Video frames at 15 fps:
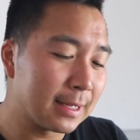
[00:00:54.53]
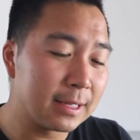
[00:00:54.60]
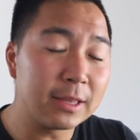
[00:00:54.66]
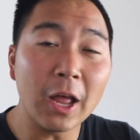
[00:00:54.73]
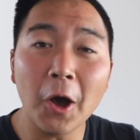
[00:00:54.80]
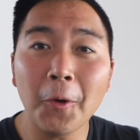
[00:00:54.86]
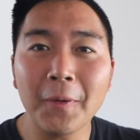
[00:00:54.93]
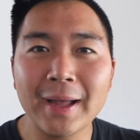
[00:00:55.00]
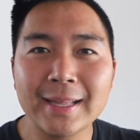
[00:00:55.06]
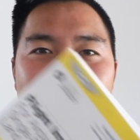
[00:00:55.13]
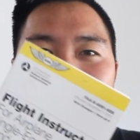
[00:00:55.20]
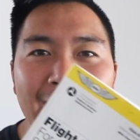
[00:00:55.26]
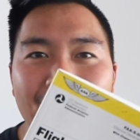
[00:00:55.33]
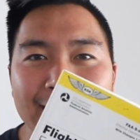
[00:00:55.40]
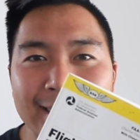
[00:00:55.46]
No, it's
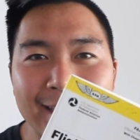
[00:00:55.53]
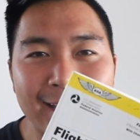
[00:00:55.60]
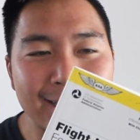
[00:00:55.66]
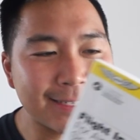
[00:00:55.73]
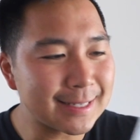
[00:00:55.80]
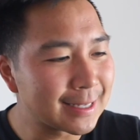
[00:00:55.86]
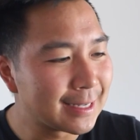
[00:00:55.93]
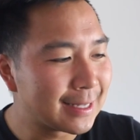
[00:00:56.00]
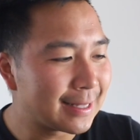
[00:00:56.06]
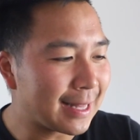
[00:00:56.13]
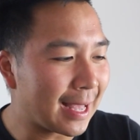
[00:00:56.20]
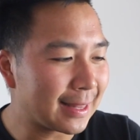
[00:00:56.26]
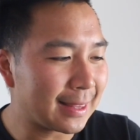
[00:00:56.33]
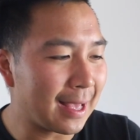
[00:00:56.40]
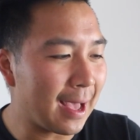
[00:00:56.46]
not this,
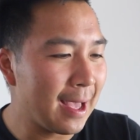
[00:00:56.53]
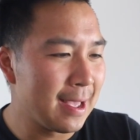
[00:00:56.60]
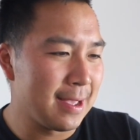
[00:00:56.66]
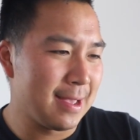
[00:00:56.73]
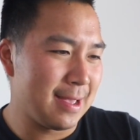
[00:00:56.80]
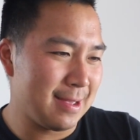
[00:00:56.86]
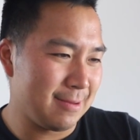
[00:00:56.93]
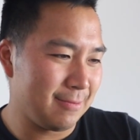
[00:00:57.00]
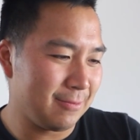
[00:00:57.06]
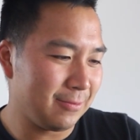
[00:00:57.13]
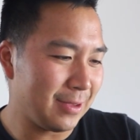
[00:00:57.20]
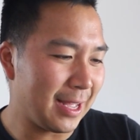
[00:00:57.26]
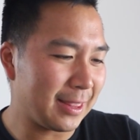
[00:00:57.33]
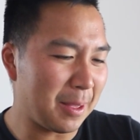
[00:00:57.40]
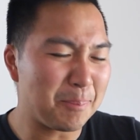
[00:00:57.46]
not
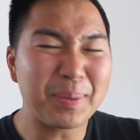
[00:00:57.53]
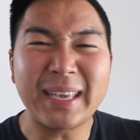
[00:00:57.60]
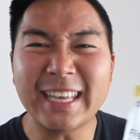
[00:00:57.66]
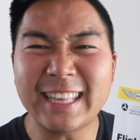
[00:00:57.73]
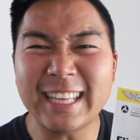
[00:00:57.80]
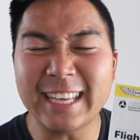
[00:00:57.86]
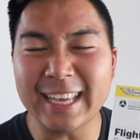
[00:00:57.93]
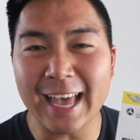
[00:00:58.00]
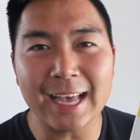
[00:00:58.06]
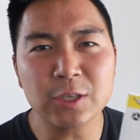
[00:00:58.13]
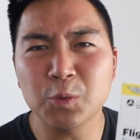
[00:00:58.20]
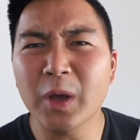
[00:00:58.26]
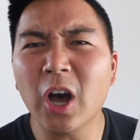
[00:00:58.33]
the PTS.